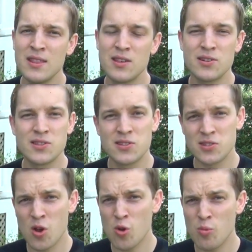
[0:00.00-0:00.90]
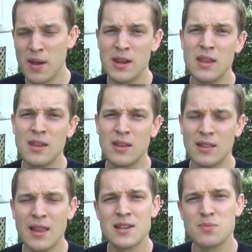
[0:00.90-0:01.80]
there's so many
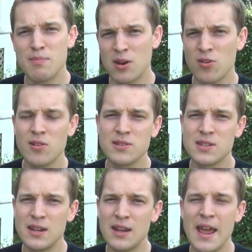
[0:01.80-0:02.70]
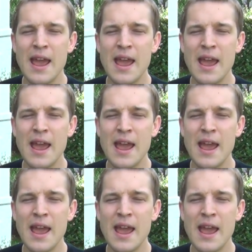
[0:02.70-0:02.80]
less minerals and